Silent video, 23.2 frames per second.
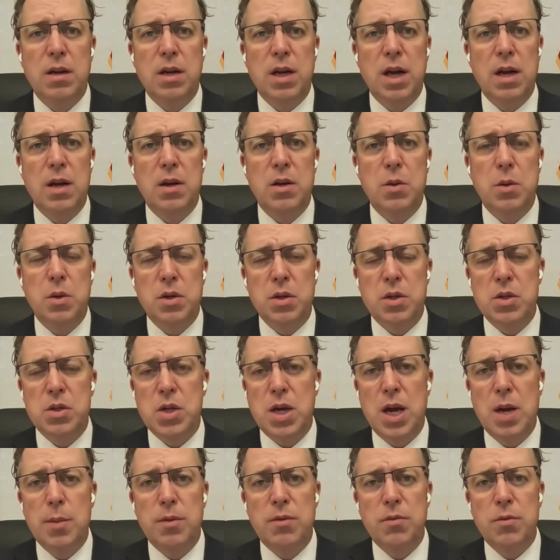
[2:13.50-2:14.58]
to do a good
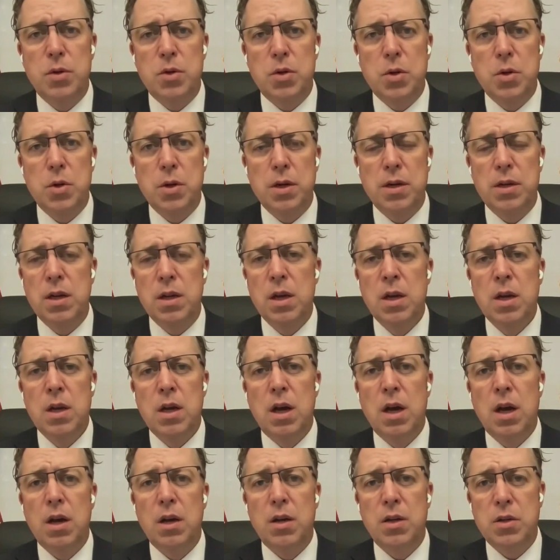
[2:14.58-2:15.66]
job of recruiting
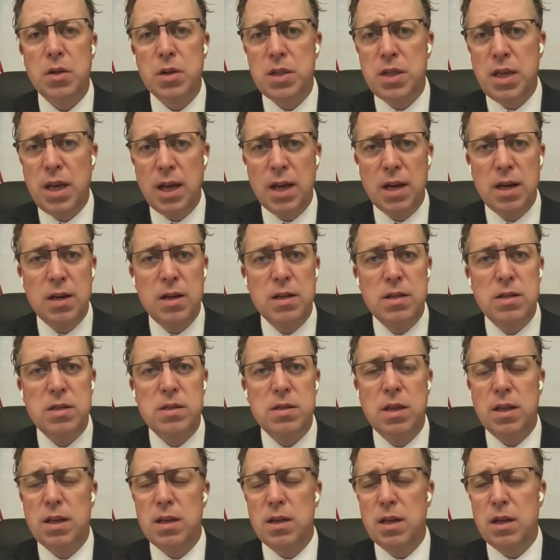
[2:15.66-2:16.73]
good candidates
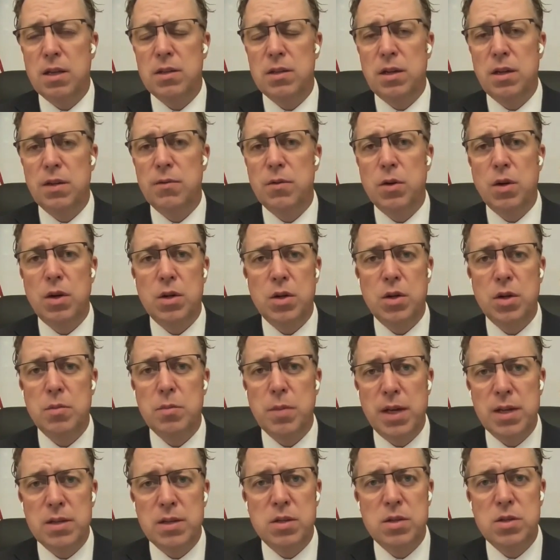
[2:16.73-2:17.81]
that deliver a good
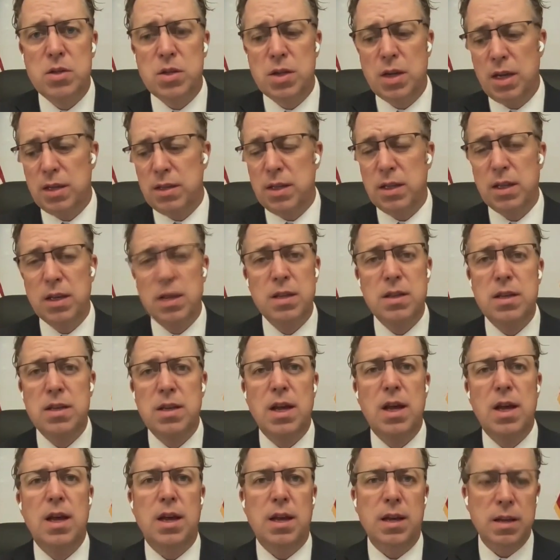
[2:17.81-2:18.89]
message. And at the end of the
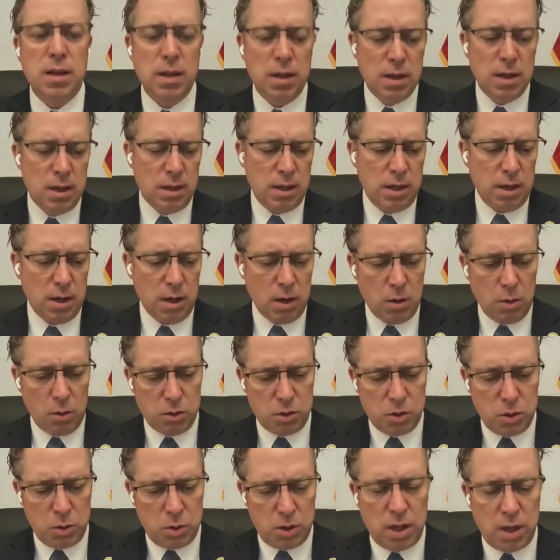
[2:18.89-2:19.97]
day,
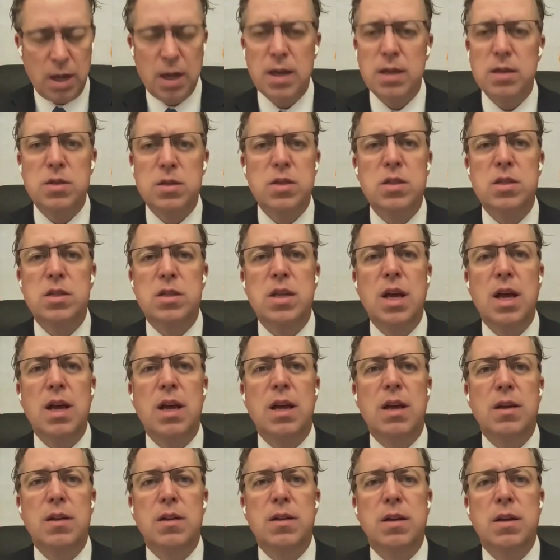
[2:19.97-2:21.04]
you can't
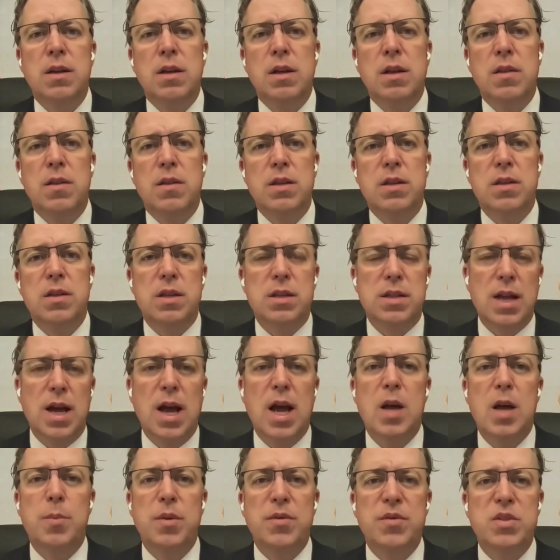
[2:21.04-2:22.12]
sustain the
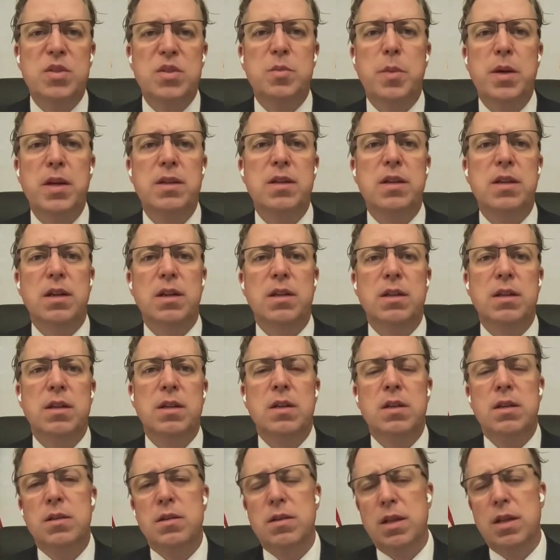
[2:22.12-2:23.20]
type of spending
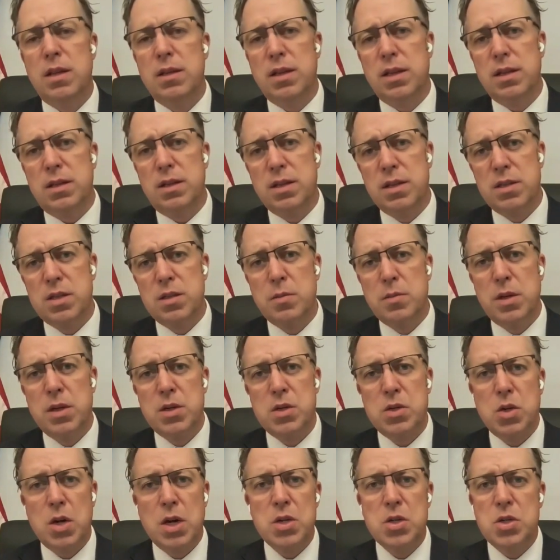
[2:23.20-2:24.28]
that this
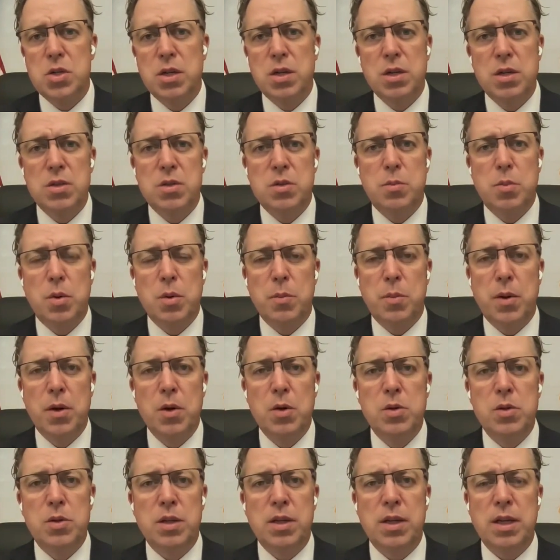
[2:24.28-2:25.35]
administration is
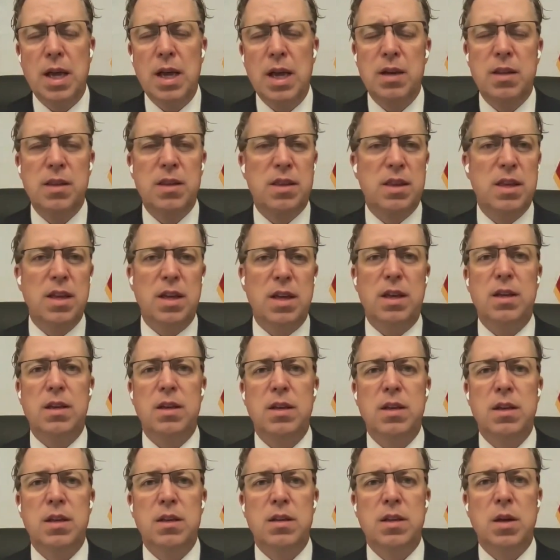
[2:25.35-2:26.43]
proposing and
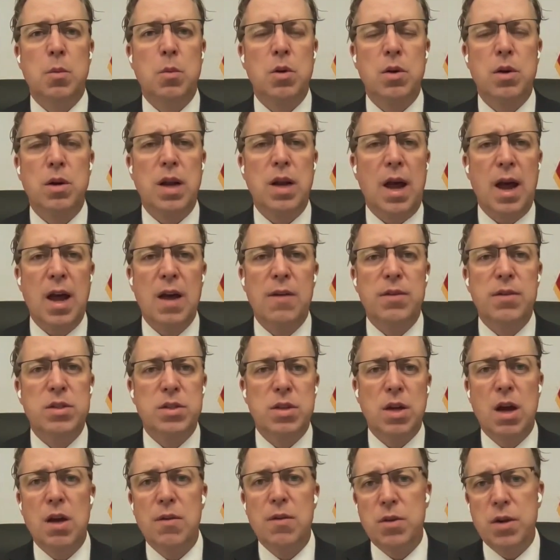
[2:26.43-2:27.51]
think that we're going to have a
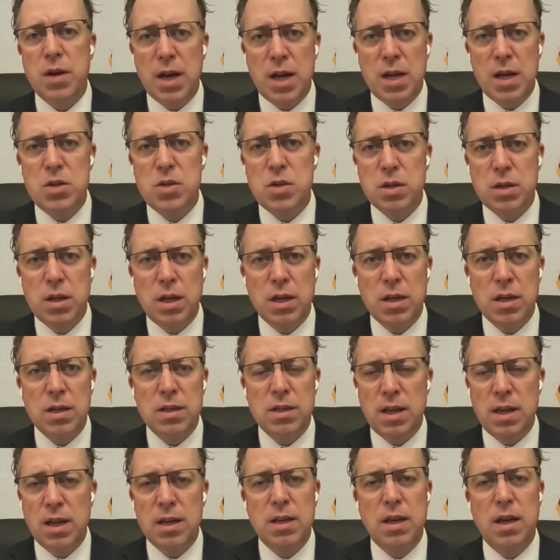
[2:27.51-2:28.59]
sovereign nation in a
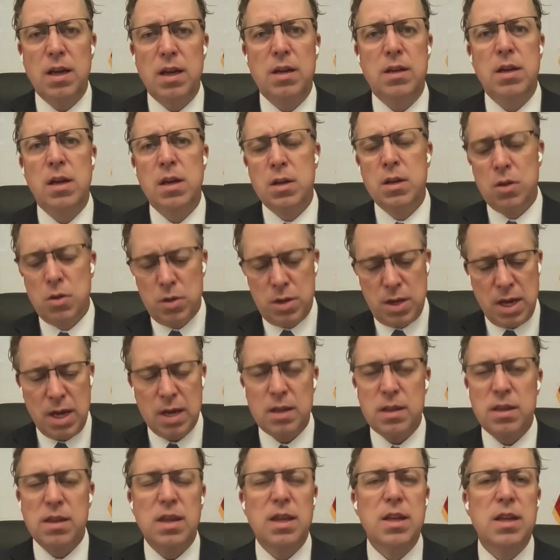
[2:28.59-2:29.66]
decade. You
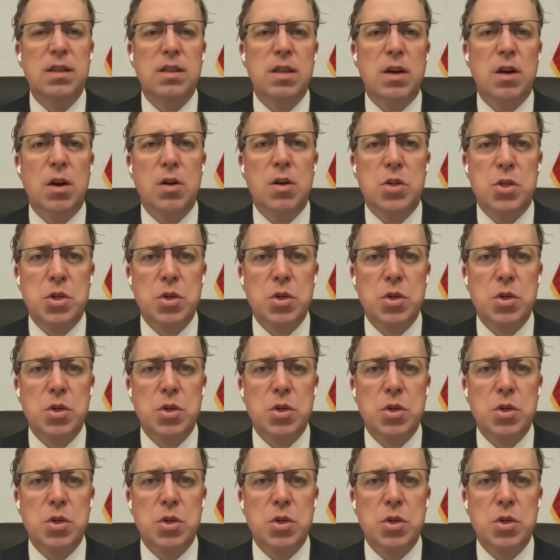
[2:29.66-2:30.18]
can't think that our